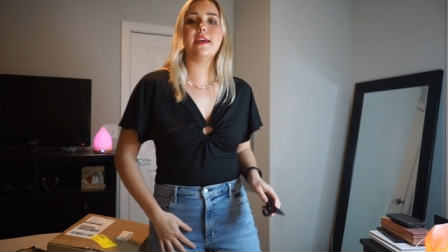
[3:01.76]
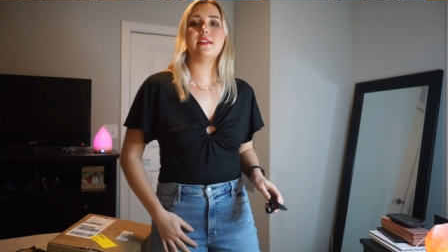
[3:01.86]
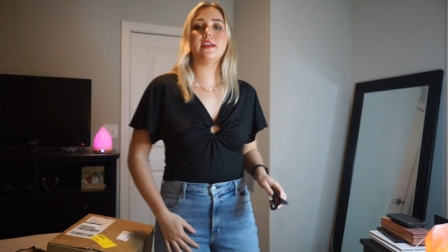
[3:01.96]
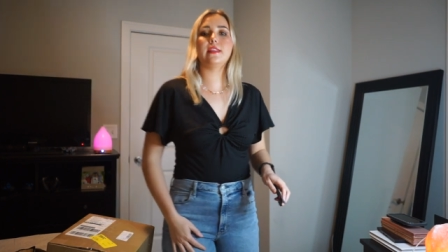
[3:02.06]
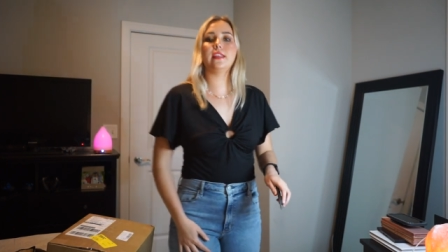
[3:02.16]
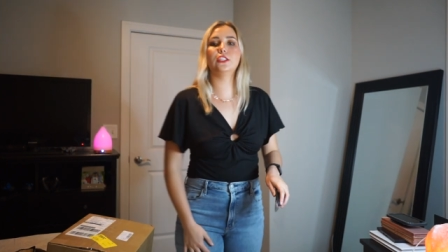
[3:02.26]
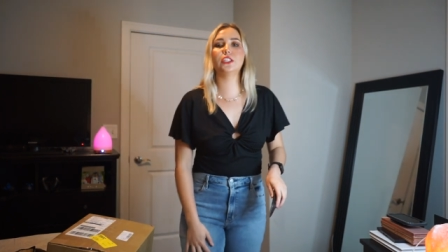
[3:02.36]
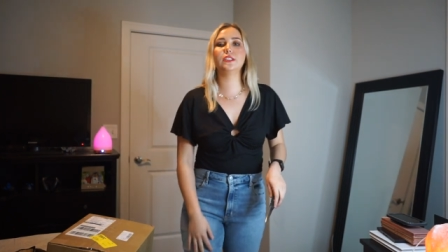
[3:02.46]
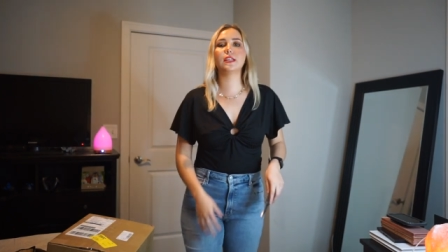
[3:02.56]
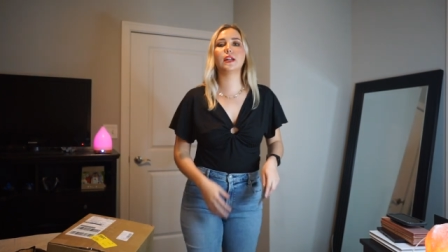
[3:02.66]
And then these
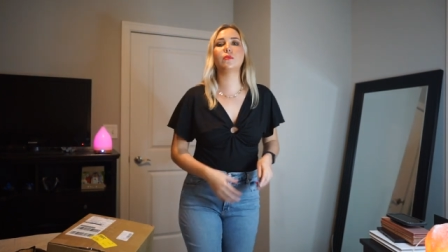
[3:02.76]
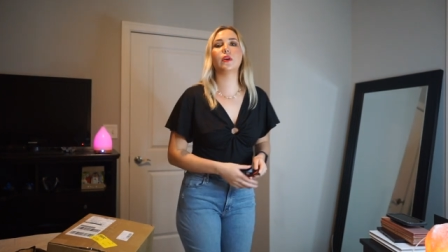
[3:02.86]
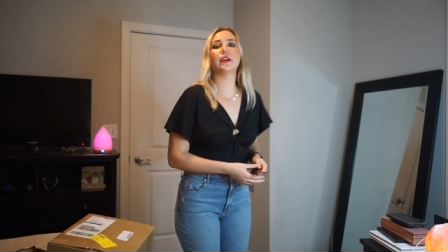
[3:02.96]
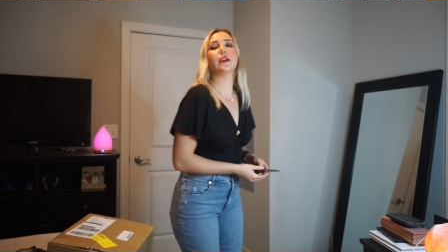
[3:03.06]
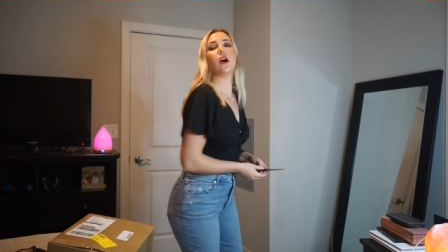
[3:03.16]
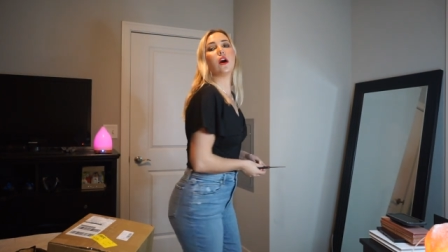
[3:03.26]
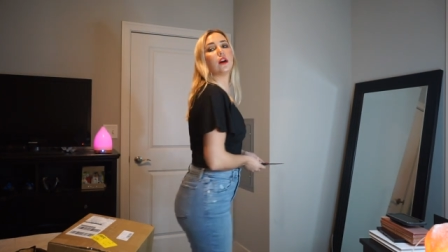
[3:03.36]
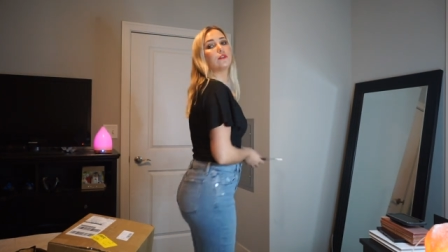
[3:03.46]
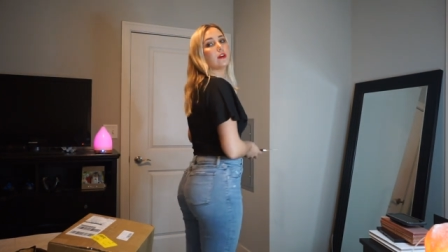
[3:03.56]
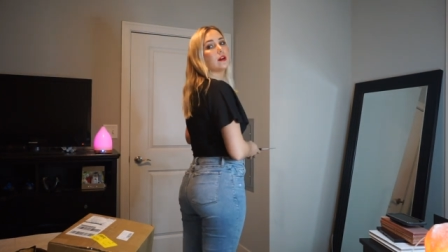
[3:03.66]
jeans that I'm wearing
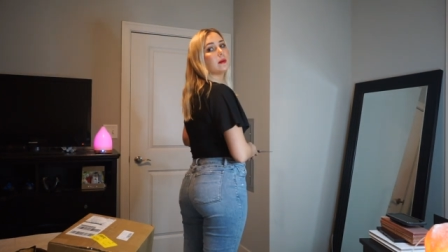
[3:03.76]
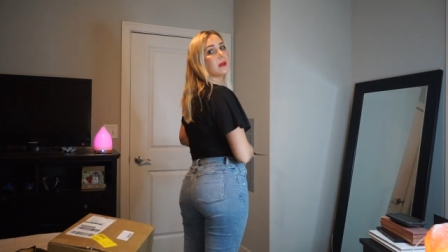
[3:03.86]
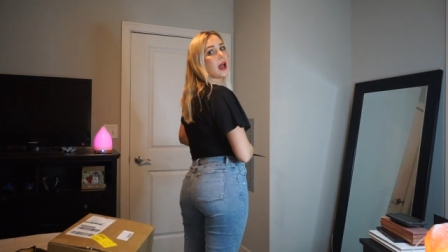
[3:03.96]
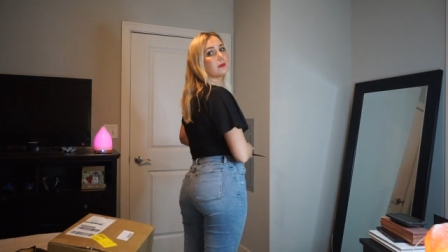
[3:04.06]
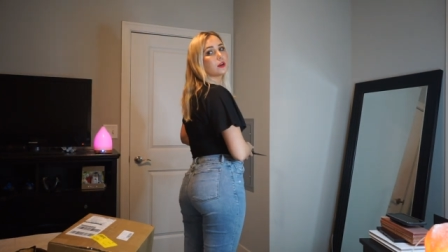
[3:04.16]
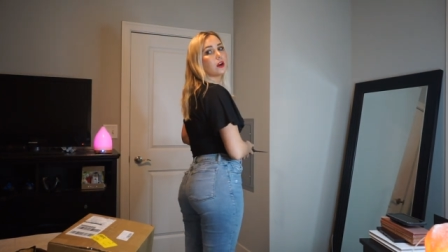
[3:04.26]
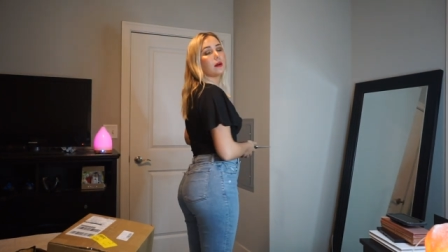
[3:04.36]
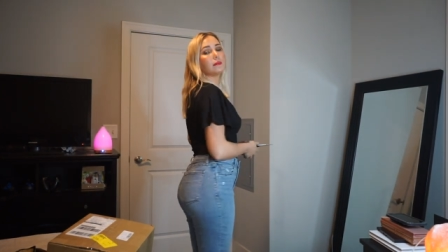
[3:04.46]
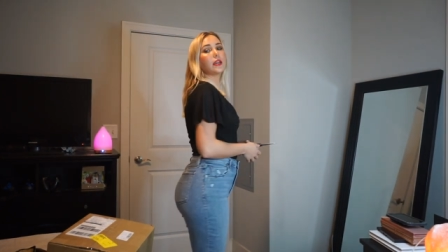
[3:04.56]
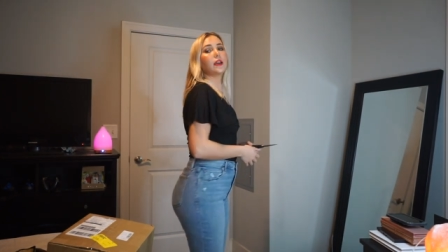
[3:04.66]
are from
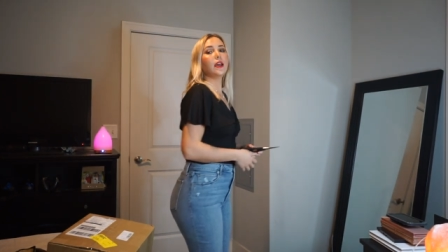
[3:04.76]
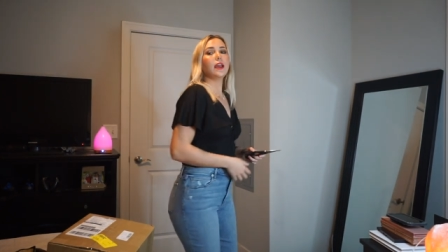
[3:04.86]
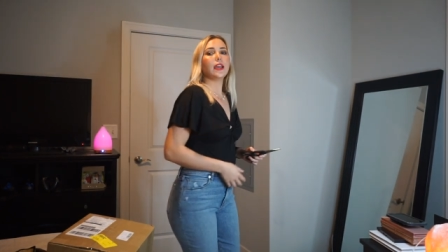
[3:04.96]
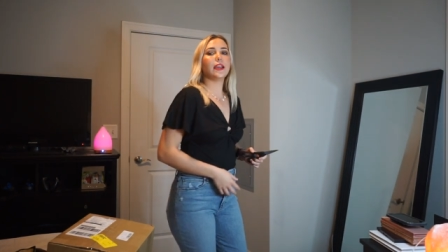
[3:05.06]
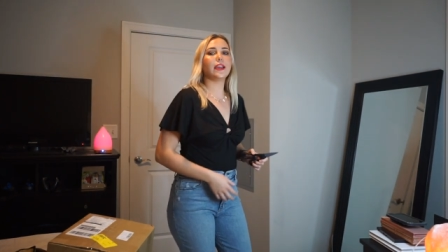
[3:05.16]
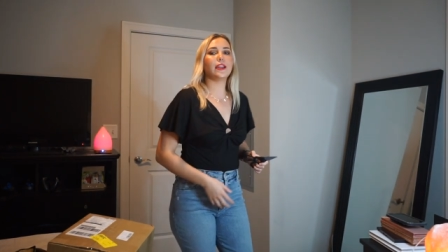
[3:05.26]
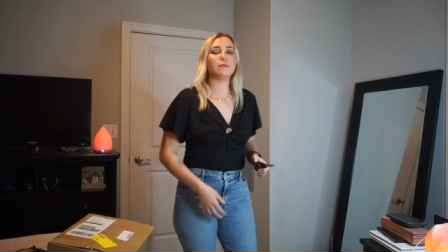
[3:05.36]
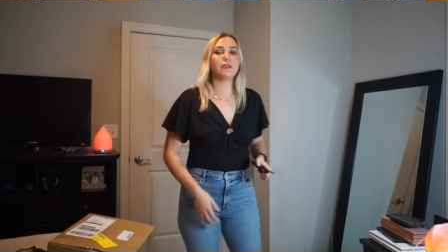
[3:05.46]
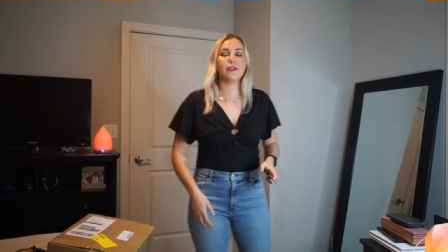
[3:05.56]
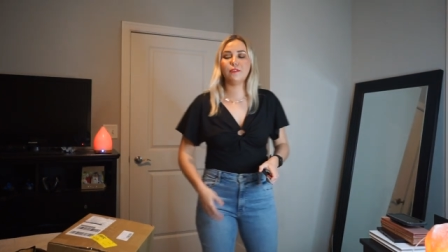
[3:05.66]
Abercrombie.
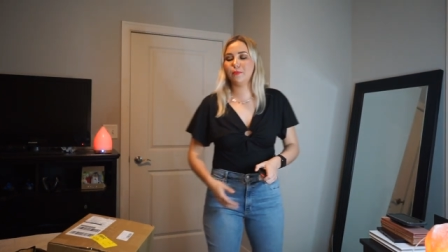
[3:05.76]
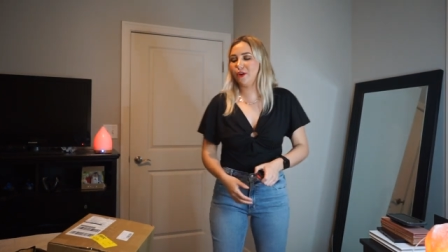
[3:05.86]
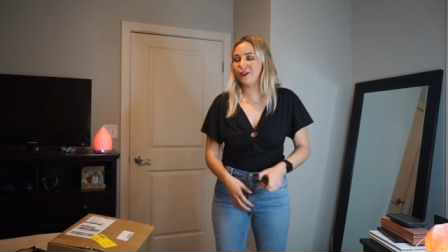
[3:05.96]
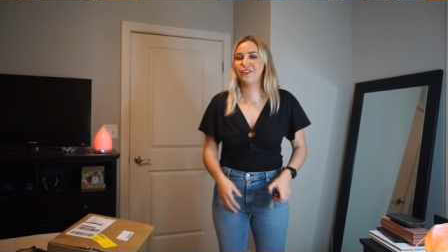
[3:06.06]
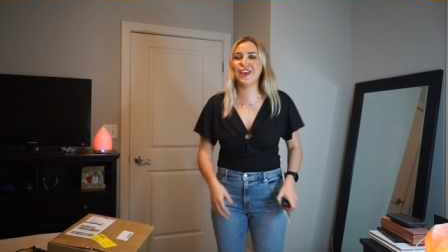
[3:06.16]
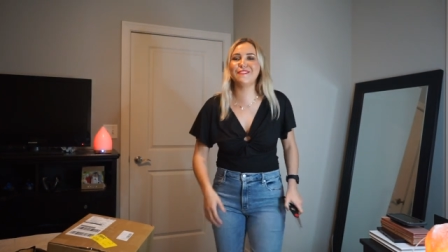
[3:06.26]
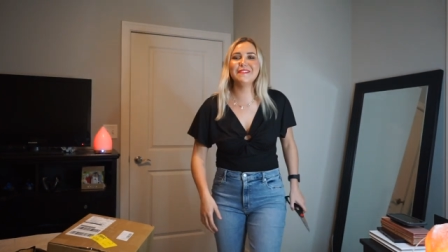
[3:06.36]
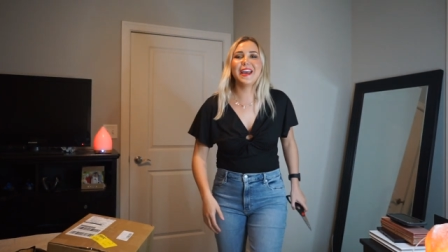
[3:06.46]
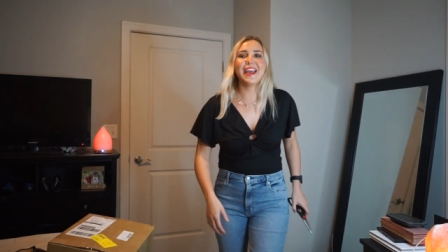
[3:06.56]
And my favorite part of them